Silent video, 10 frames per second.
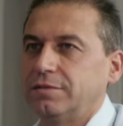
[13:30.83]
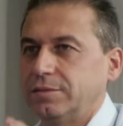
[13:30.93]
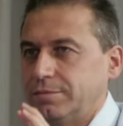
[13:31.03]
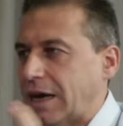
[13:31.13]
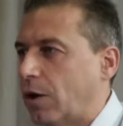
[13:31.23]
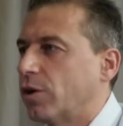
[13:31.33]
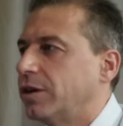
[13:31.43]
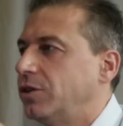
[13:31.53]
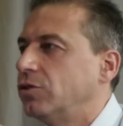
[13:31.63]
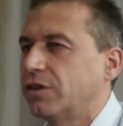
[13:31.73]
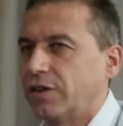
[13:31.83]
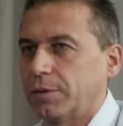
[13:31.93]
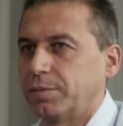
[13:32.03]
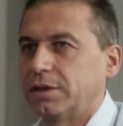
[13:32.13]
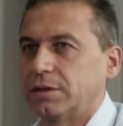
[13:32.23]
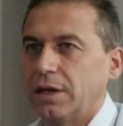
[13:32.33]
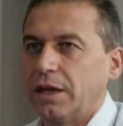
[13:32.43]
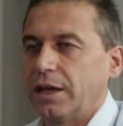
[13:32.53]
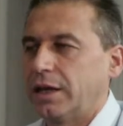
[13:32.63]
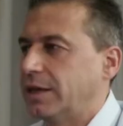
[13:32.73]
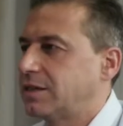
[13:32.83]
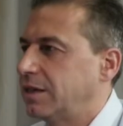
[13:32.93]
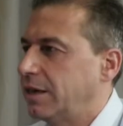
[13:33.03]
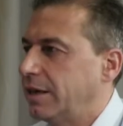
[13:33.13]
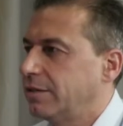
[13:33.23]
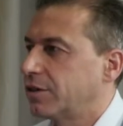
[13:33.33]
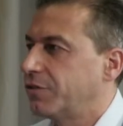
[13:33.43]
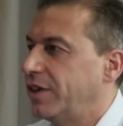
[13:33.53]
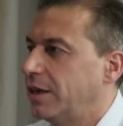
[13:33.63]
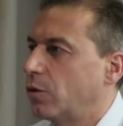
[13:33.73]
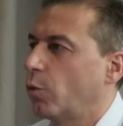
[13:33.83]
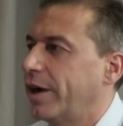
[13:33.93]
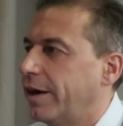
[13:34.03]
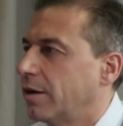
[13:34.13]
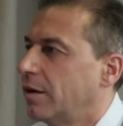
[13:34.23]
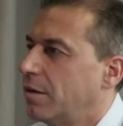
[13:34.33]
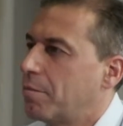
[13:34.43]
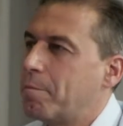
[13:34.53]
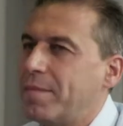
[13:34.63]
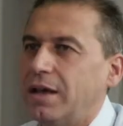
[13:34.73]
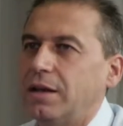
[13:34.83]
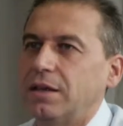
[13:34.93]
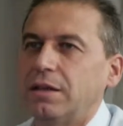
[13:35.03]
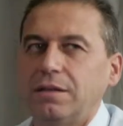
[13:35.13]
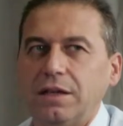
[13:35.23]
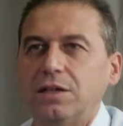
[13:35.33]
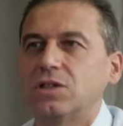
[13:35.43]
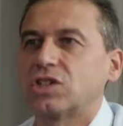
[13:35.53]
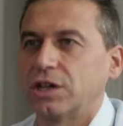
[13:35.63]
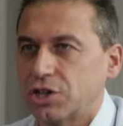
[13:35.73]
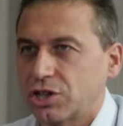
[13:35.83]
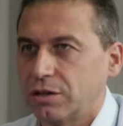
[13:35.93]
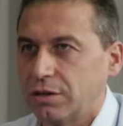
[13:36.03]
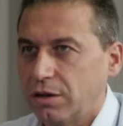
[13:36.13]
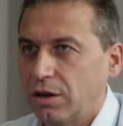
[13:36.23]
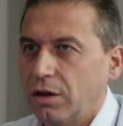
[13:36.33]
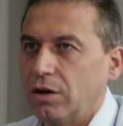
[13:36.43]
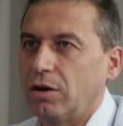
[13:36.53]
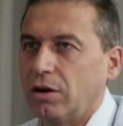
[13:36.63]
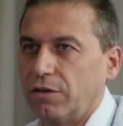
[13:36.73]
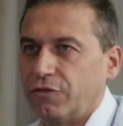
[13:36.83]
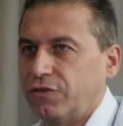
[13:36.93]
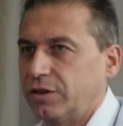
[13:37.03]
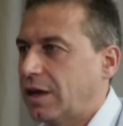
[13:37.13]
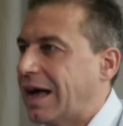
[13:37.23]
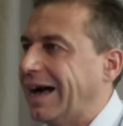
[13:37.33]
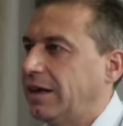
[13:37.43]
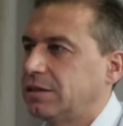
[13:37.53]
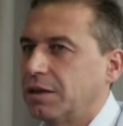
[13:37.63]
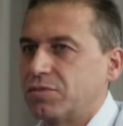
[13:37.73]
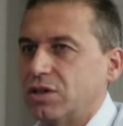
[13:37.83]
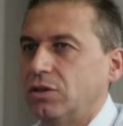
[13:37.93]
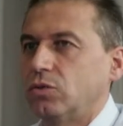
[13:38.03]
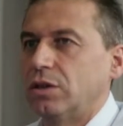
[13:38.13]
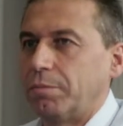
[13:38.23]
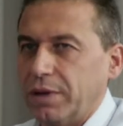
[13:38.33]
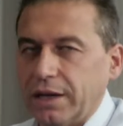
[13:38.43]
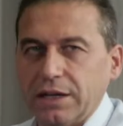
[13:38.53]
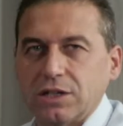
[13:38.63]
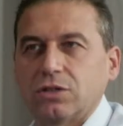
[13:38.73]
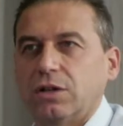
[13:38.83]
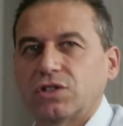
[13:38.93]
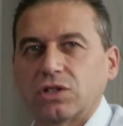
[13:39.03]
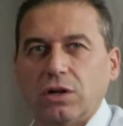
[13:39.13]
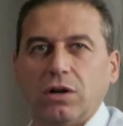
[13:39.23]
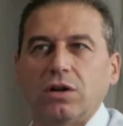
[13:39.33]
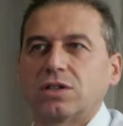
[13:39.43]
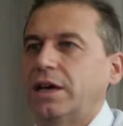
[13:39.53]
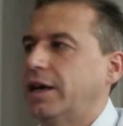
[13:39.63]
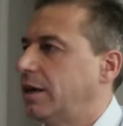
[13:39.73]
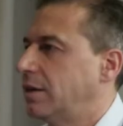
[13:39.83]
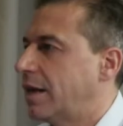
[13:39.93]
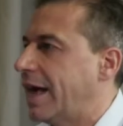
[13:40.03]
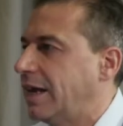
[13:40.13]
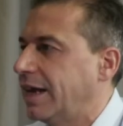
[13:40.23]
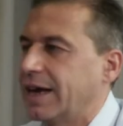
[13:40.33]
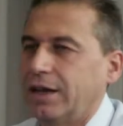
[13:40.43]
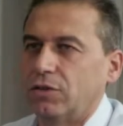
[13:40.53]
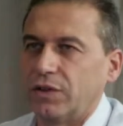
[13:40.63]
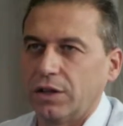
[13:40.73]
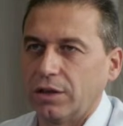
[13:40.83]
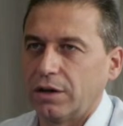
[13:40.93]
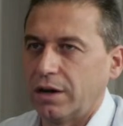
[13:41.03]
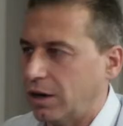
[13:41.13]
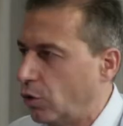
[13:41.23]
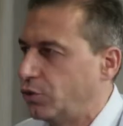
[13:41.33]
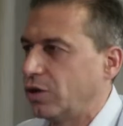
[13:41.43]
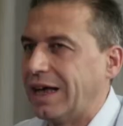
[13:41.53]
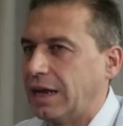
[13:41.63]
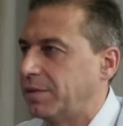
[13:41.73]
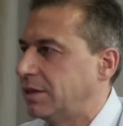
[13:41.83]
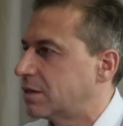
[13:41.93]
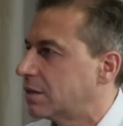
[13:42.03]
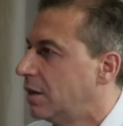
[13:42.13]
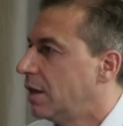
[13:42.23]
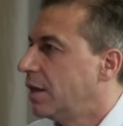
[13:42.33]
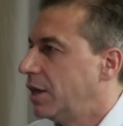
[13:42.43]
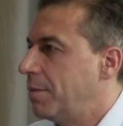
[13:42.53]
our new development, let's say, intervene, where mainly in the insertion of items into the playlist of songs and any kind of other audio elements. In